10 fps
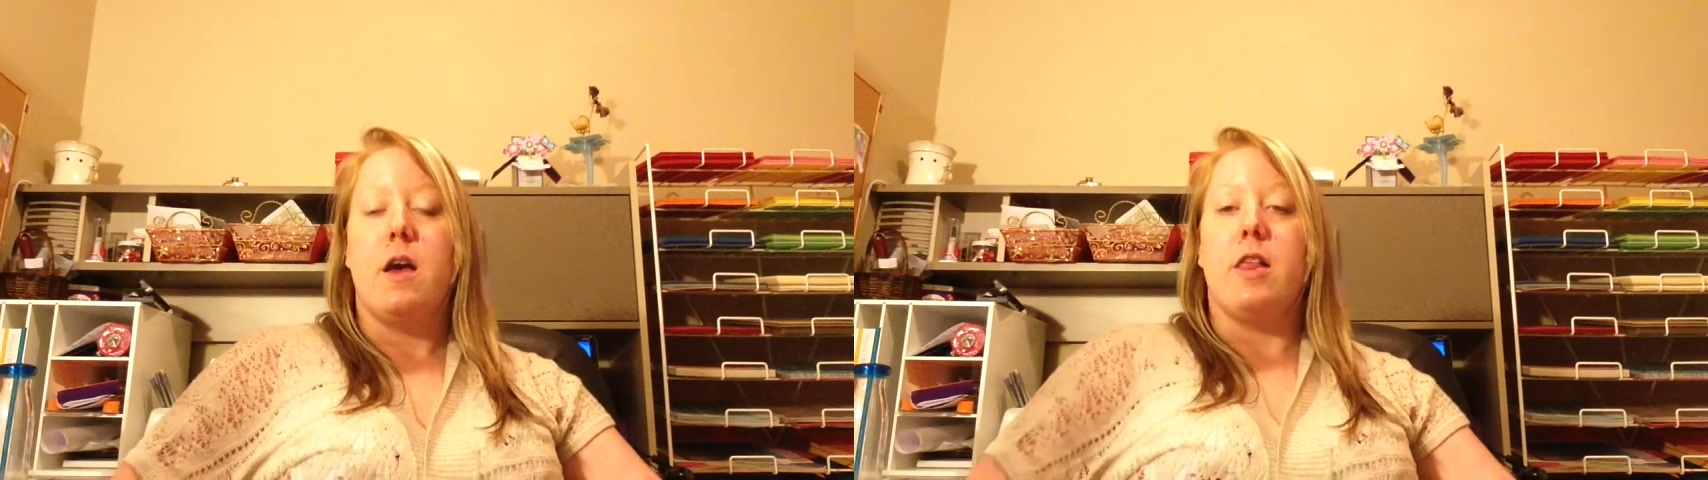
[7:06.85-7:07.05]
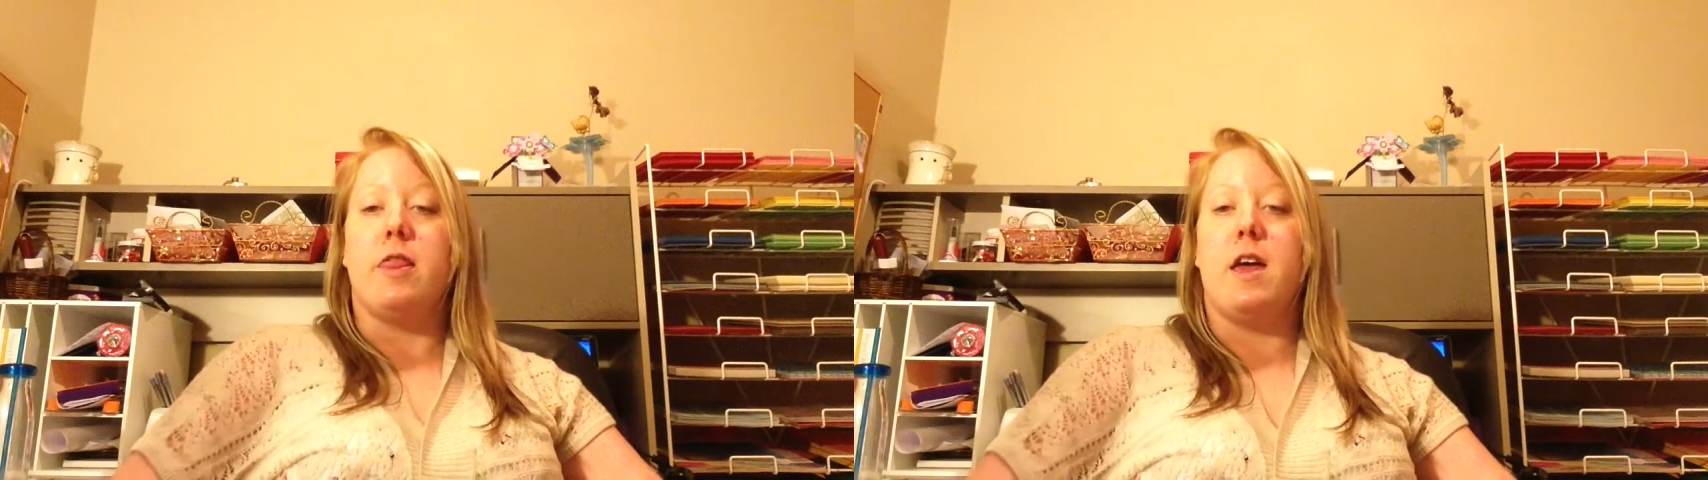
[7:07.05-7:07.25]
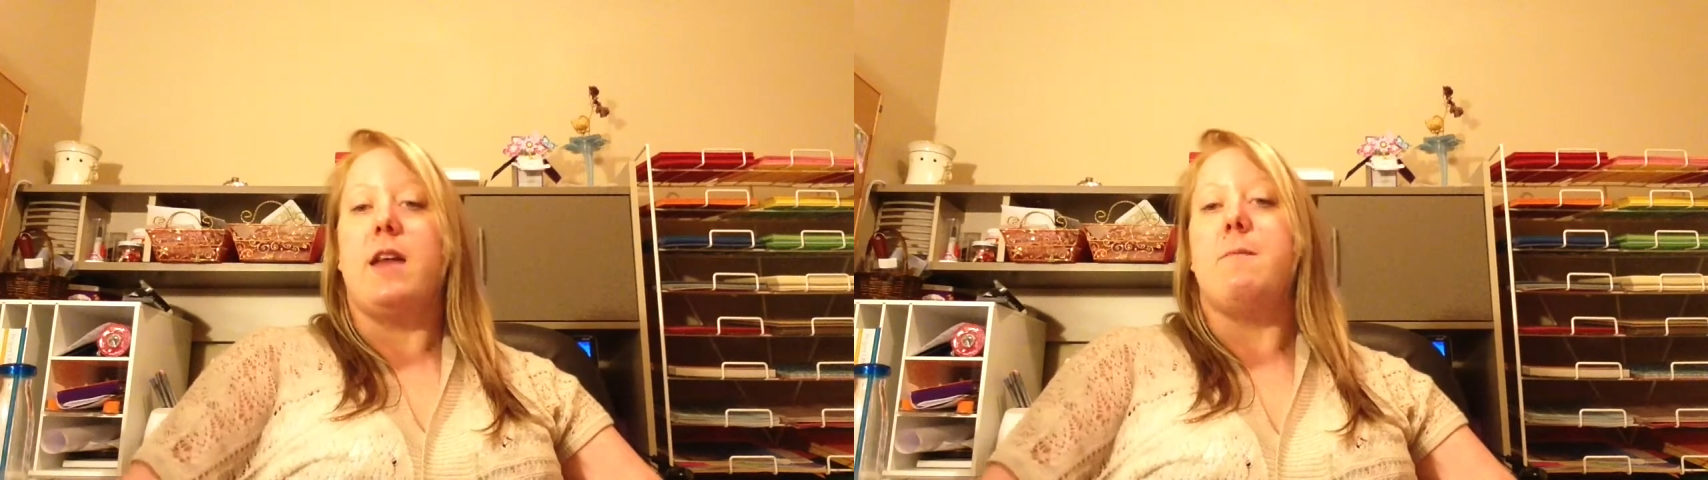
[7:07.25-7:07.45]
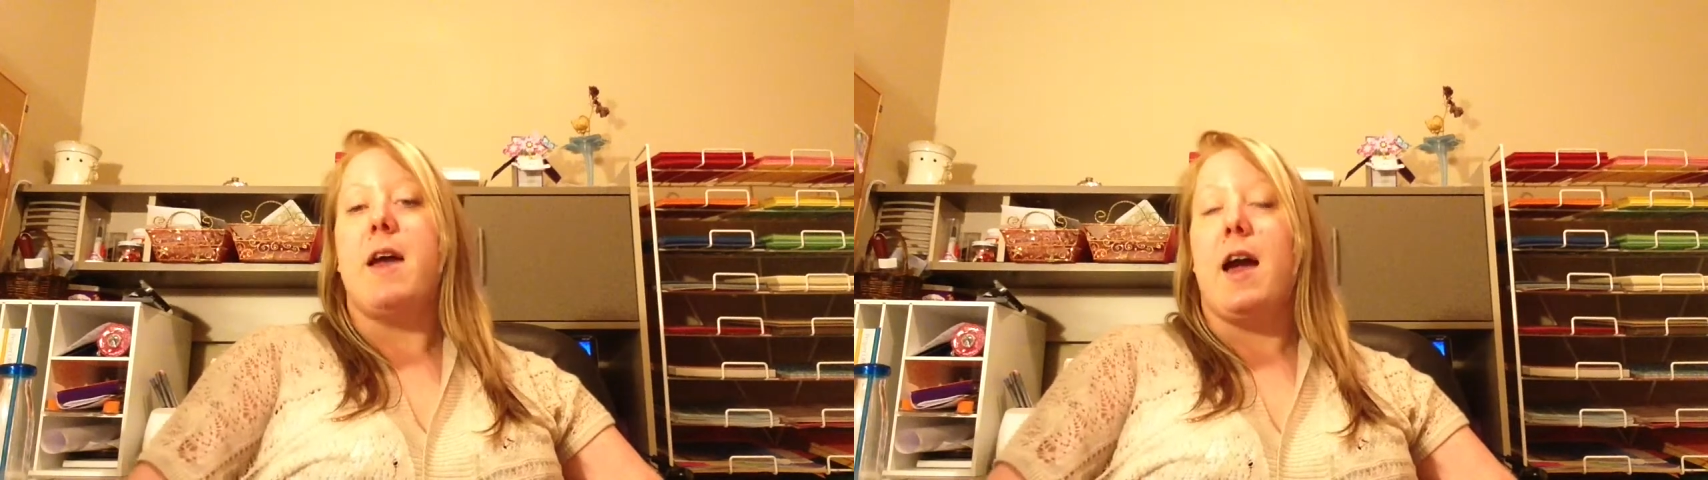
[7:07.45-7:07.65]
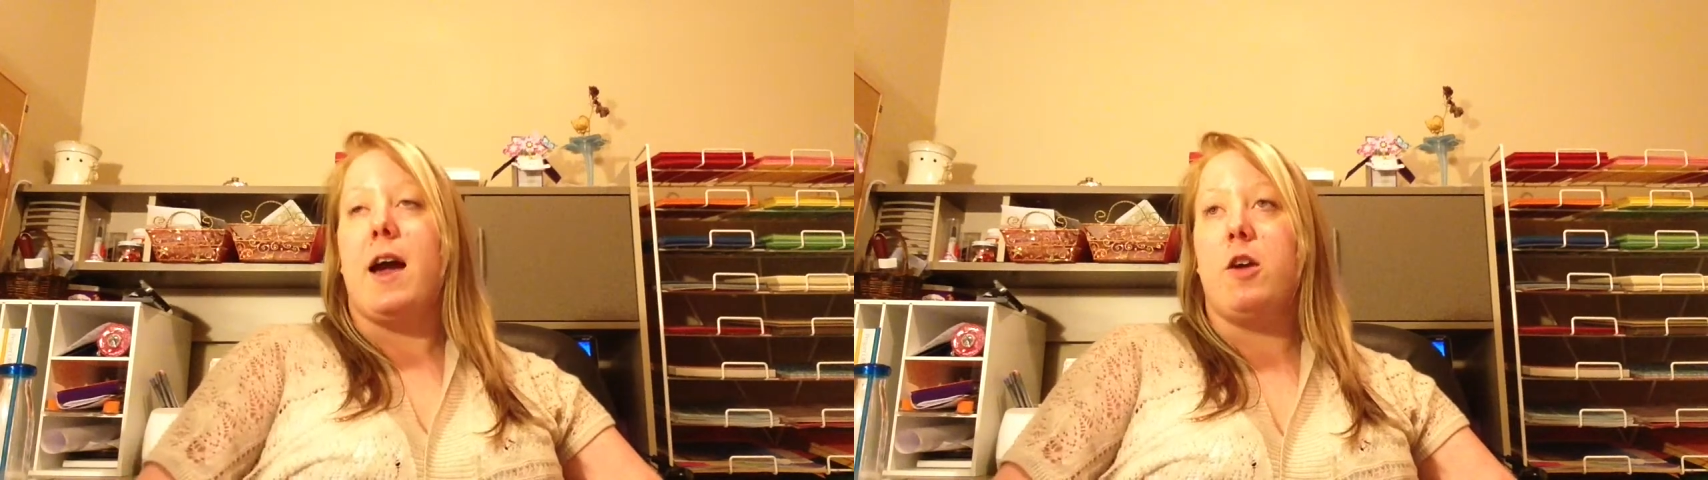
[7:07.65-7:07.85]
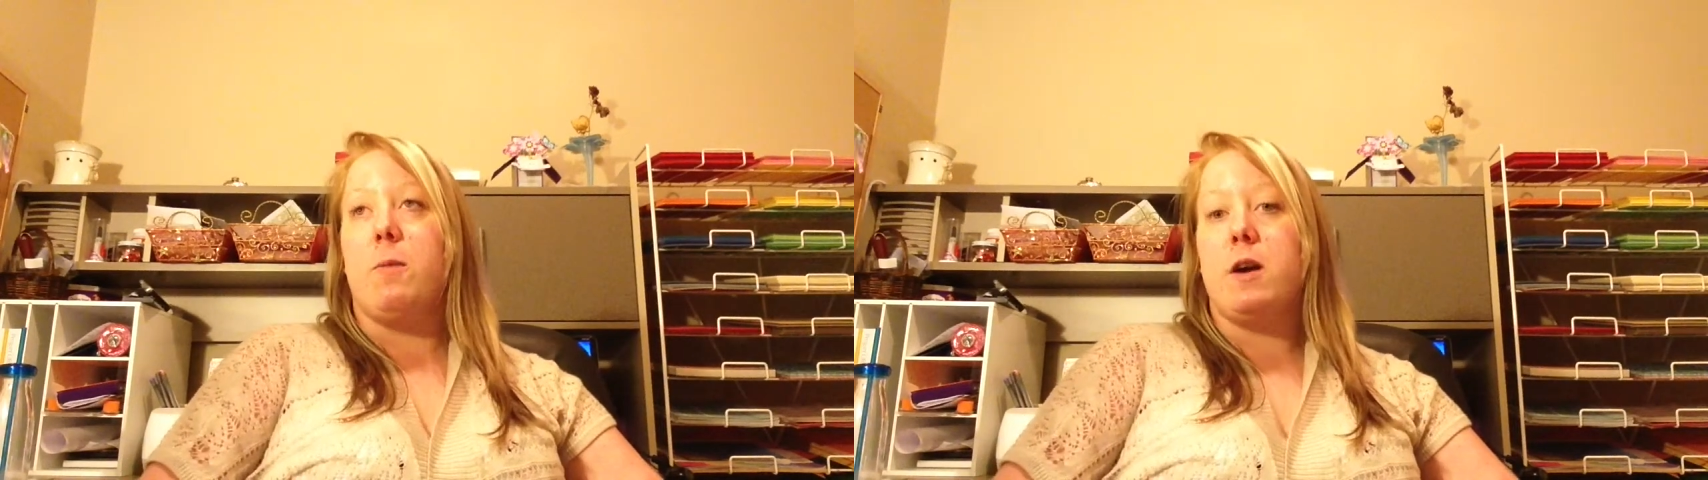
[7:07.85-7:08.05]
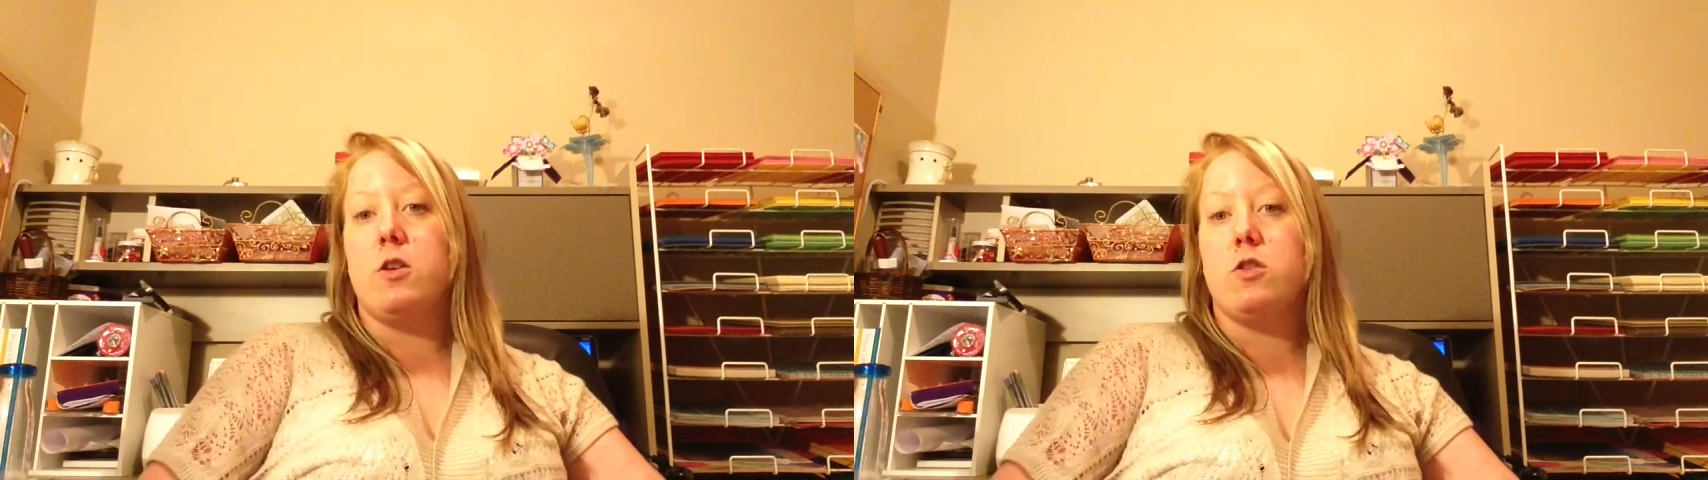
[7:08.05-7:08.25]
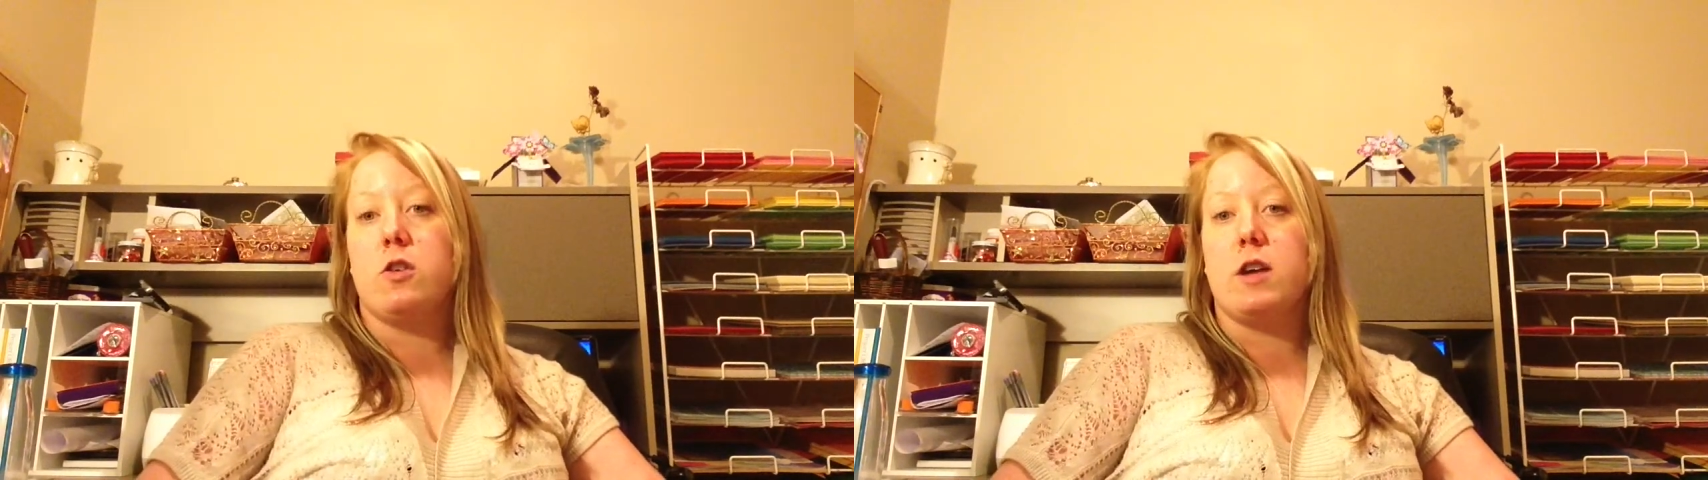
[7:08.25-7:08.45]
Then my
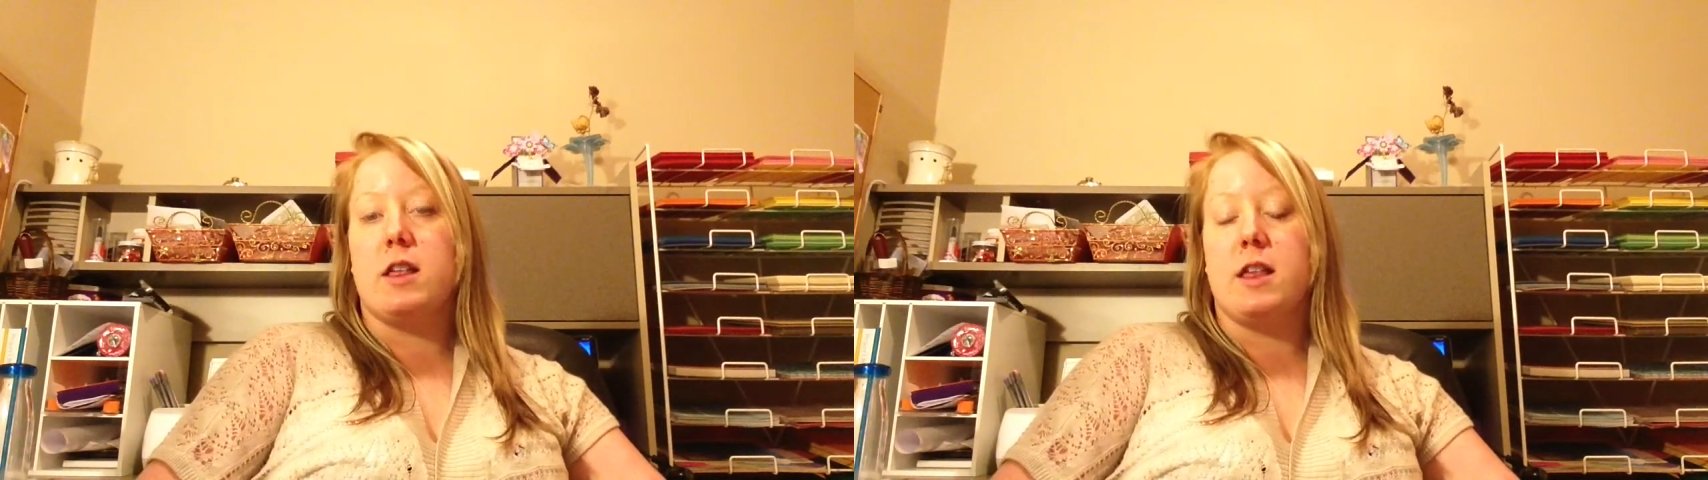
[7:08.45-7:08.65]
acupuncture is